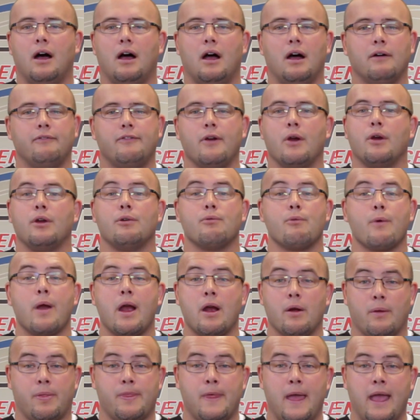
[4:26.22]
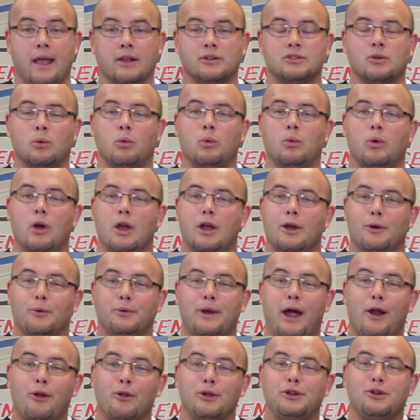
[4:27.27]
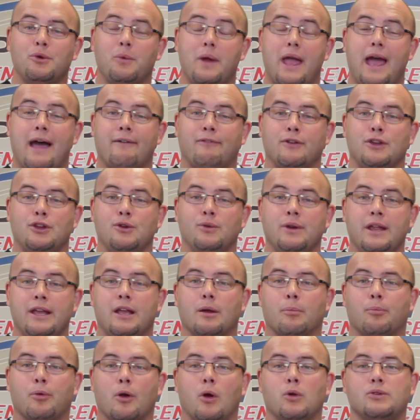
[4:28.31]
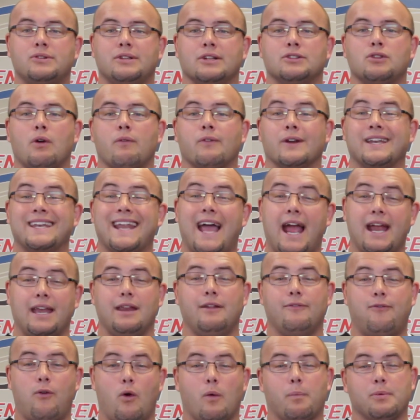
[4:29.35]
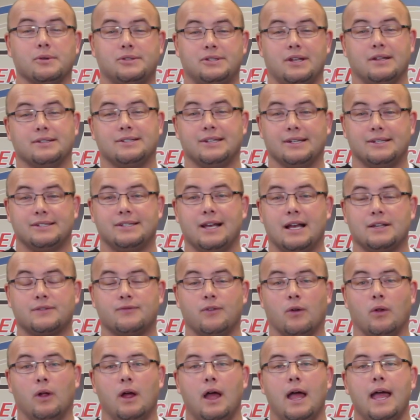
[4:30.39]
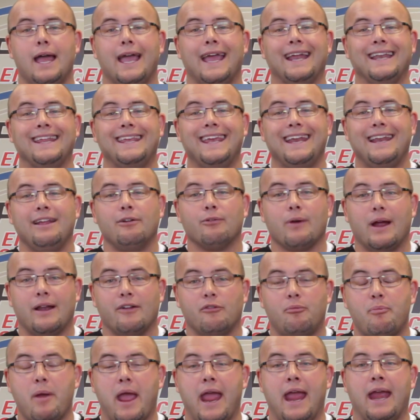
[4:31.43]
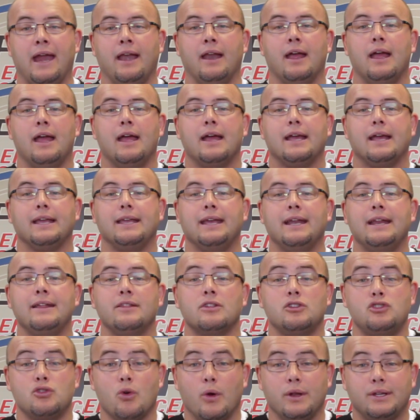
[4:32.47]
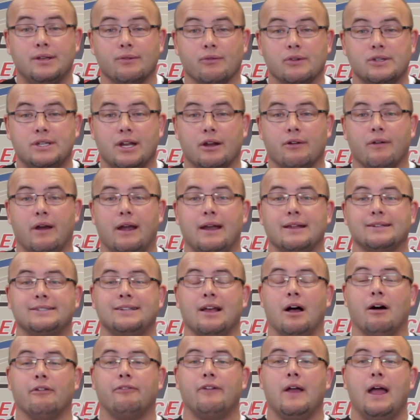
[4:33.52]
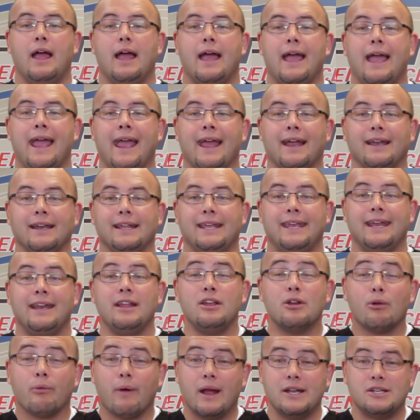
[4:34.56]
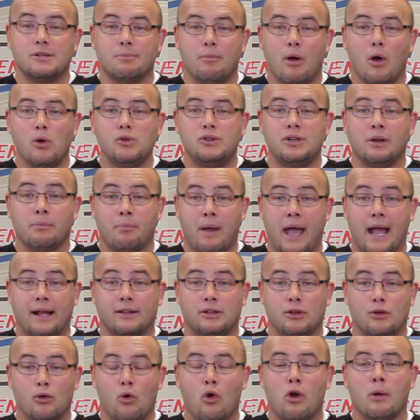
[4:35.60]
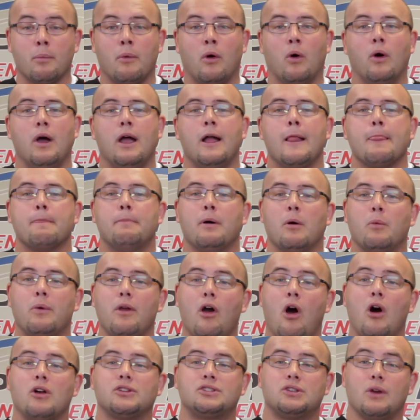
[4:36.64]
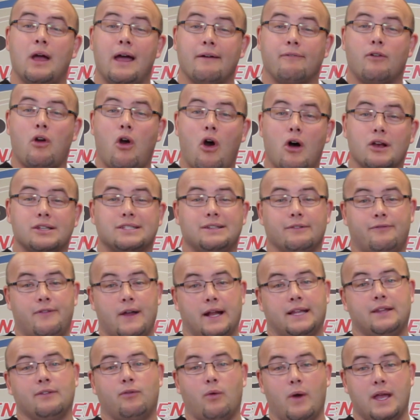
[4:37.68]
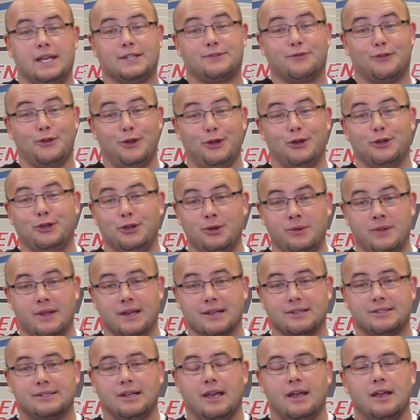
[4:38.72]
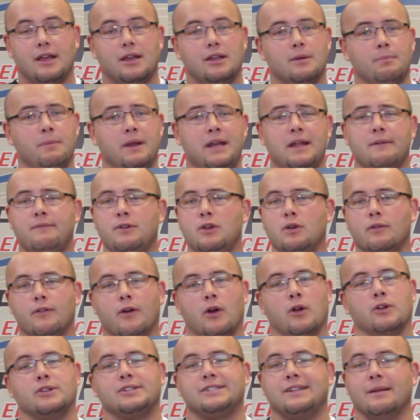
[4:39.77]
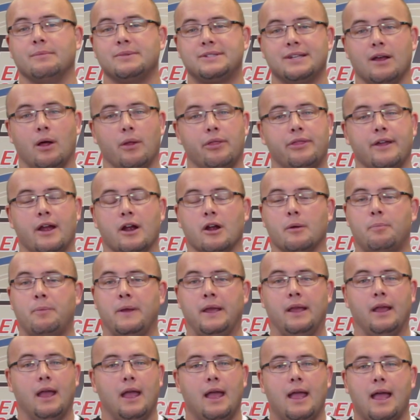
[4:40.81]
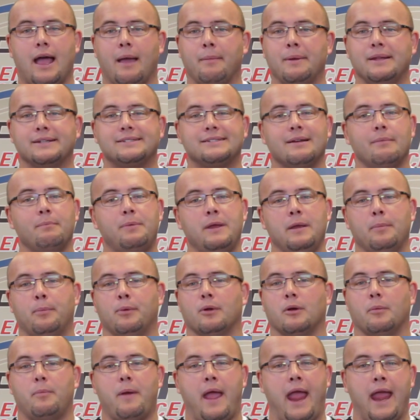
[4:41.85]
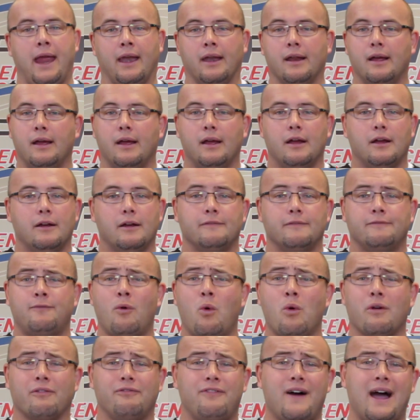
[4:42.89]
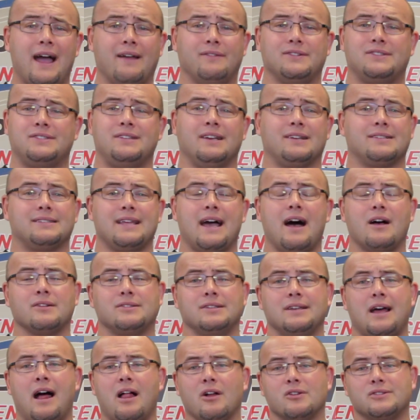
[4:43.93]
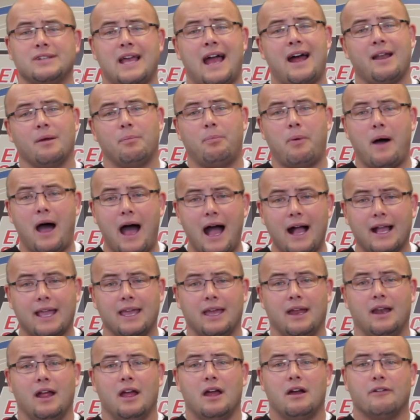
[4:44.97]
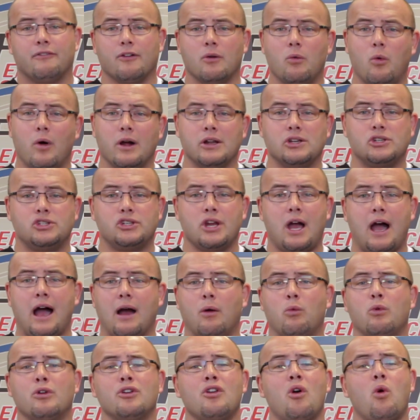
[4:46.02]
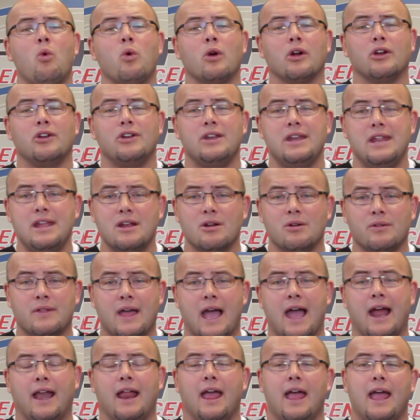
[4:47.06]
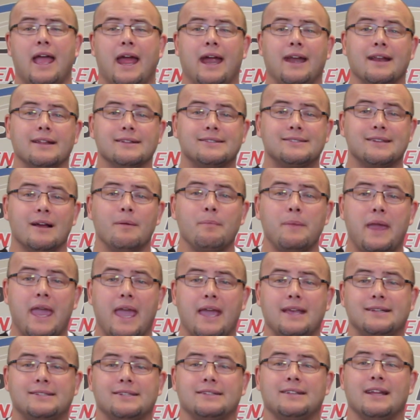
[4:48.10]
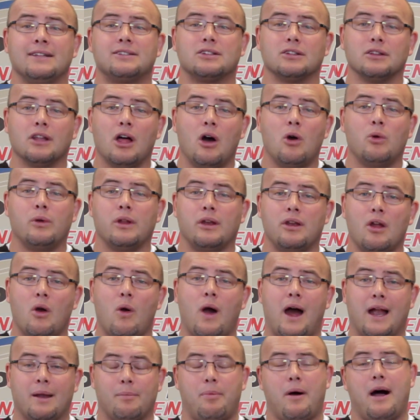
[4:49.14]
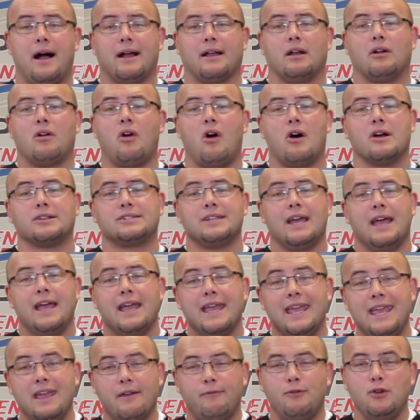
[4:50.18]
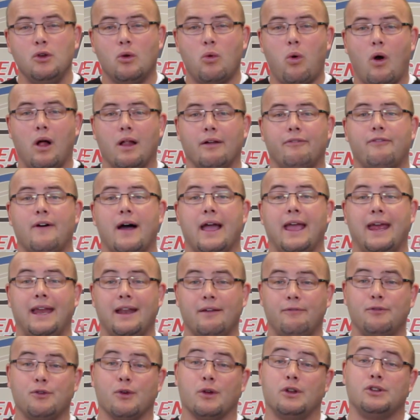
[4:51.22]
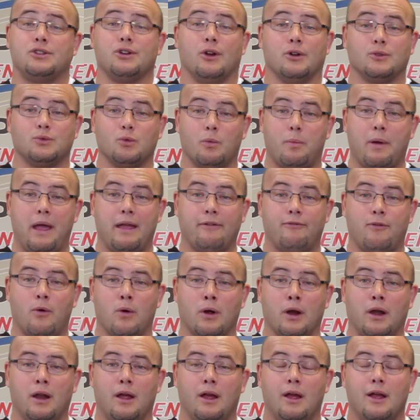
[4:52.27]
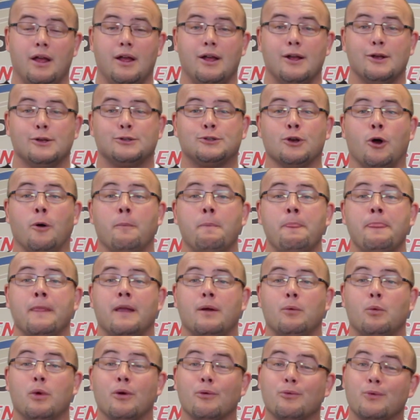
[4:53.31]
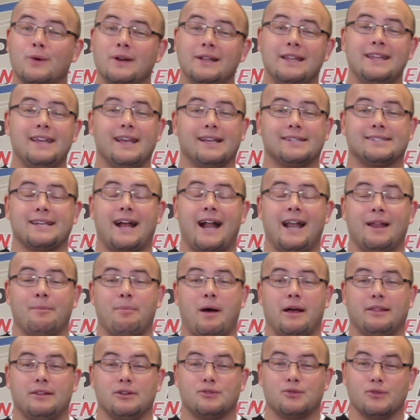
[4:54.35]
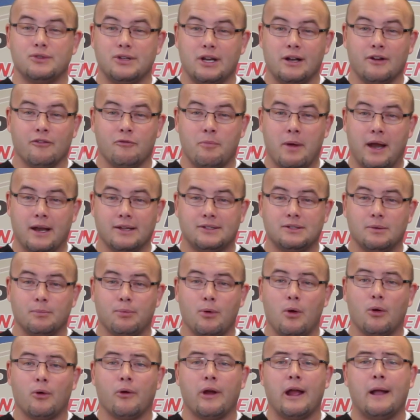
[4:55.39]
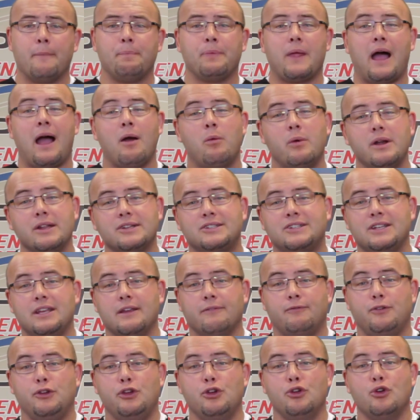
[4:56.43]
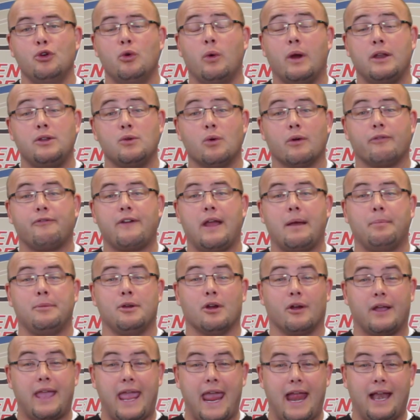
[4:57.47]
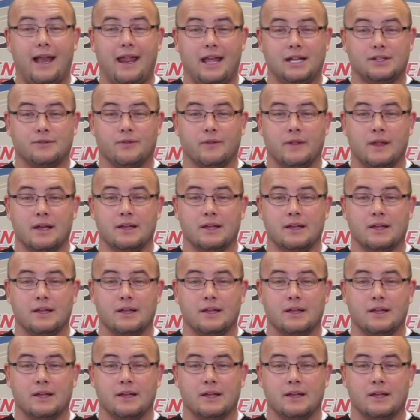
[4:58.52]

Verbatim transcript: a, a very rare thing. So not only do we have a unique approach that's over 94% successful in getting rid of pain, getting the joint to regenerate itself, and getting your range of motion back to normal, but we also have cost effective ways for you to do this. Many of you have heard stem cell therapy. I mean, some people are paying four, five, six thousand dollars out of pocket for one shot. We're nowhere near that, and in some cases, it's low to no out-of-pocket cost if you qualify and if your insurance will pay for it. So we're really excited about this regenerative medicine program. I want to see if you and your family are candidates for